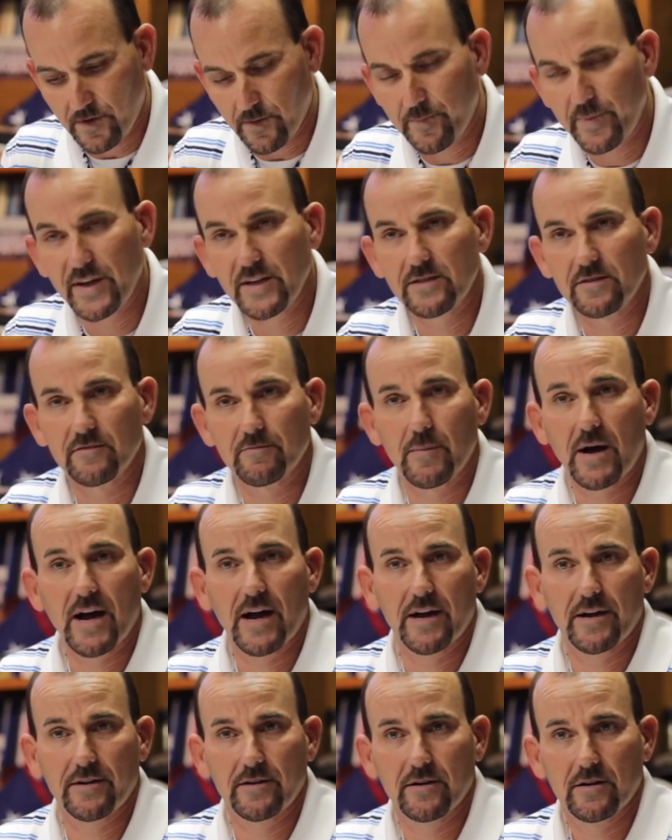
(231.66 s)
The peace of
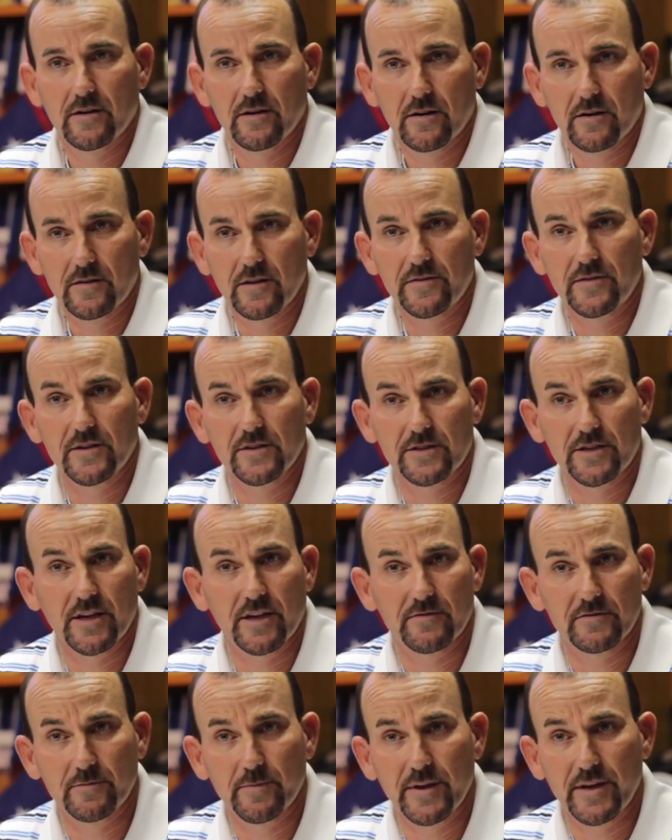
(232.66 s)
mind that this
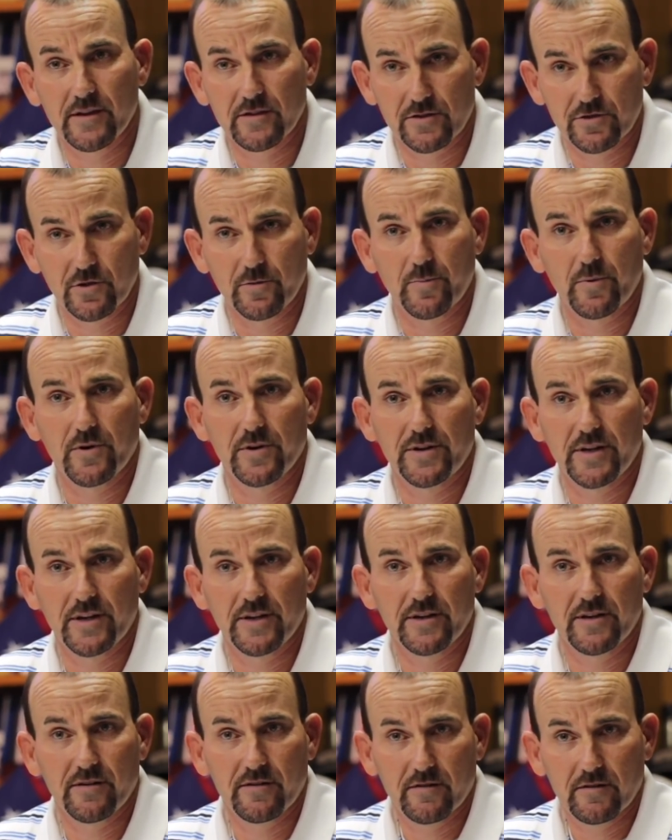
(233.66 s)
gives me as
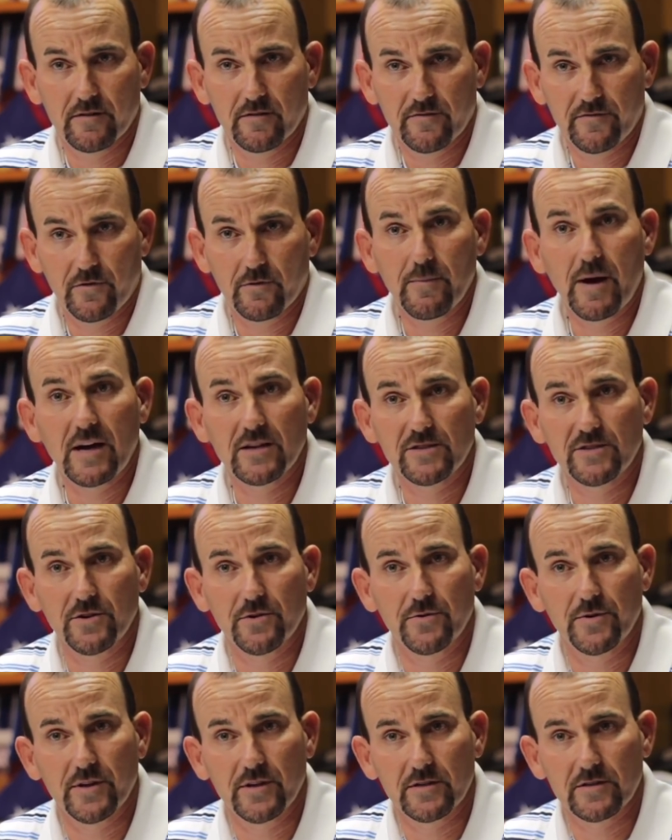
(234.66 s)
superintendent for my
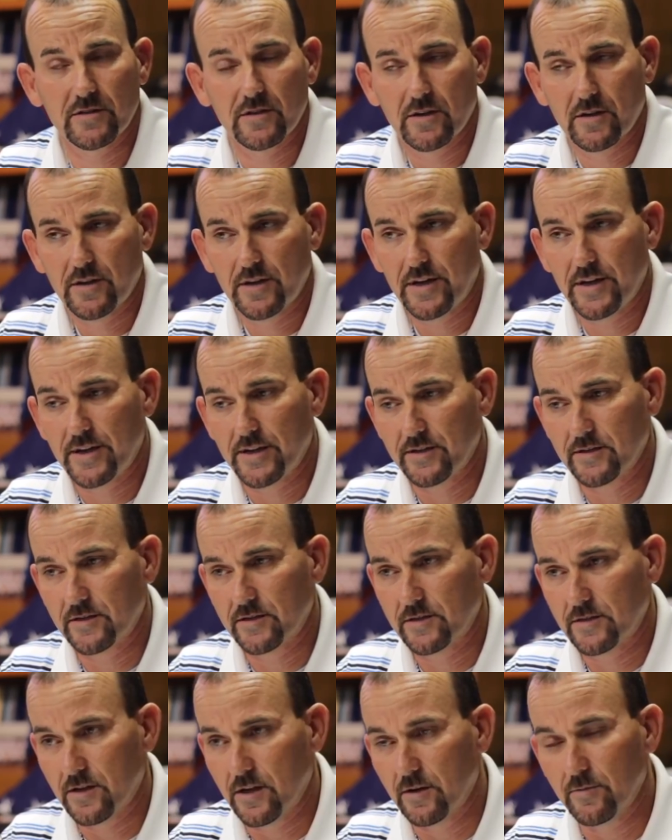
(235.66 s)
students
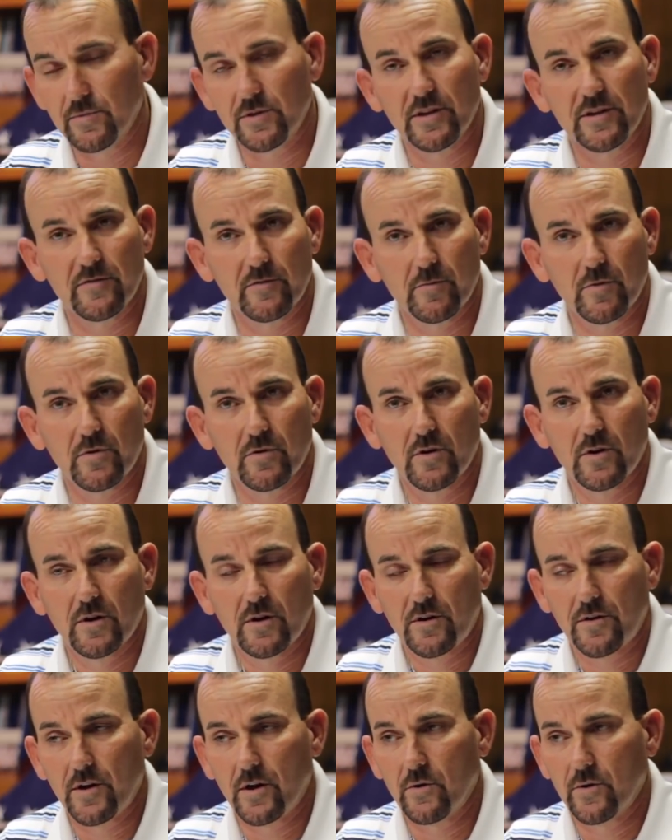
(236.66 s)
is unbelievable.
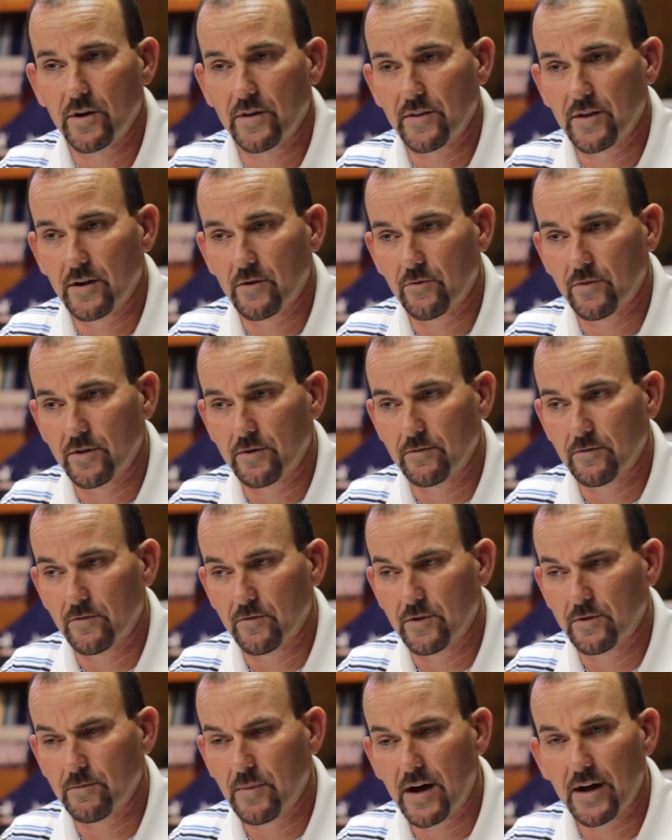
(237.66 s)
Knowing that
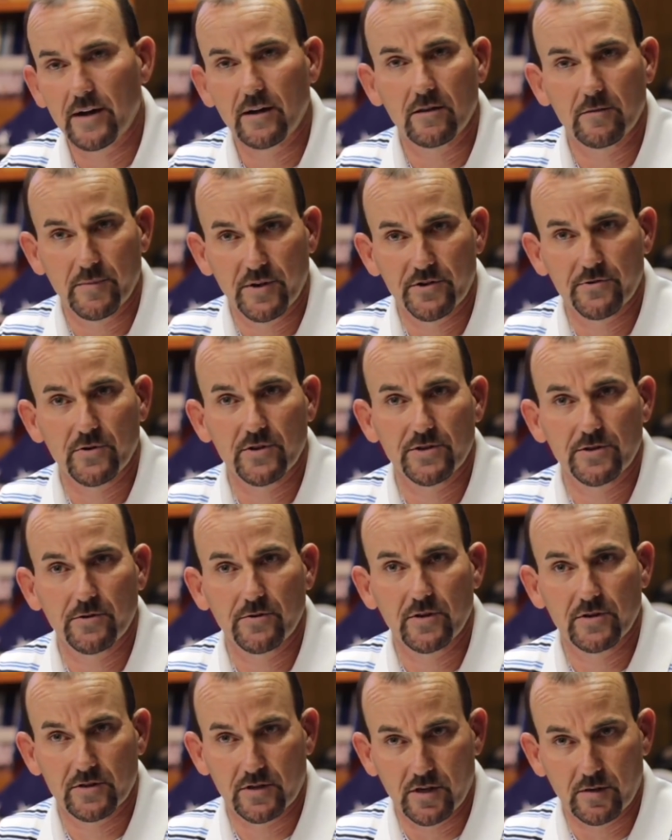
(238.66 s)
when my elementary
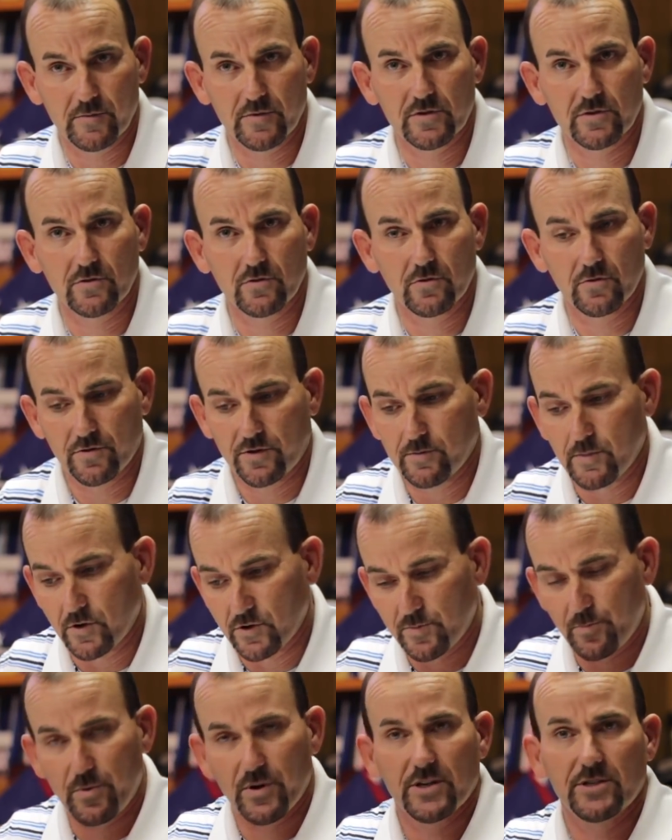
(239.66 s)
students come to school, the
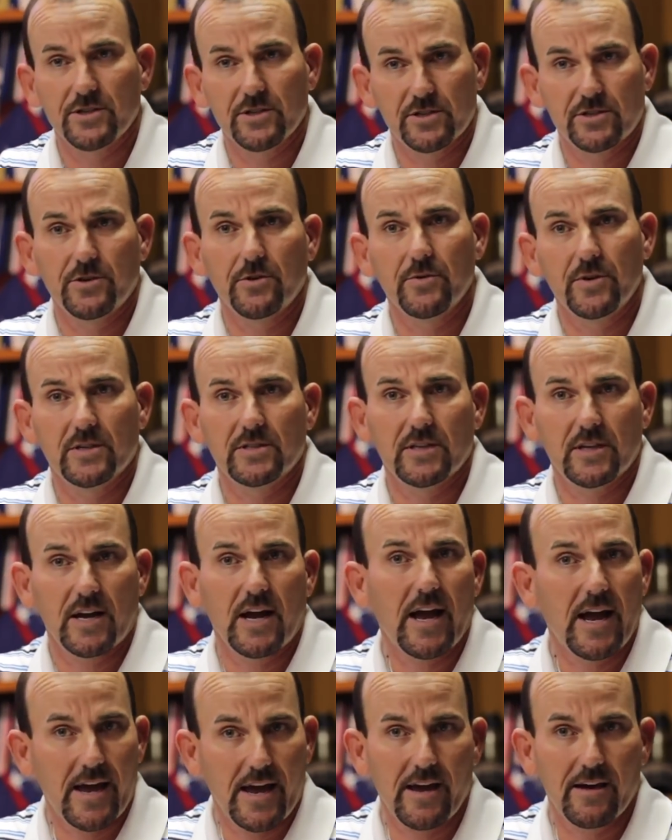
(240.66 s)
most precious students that I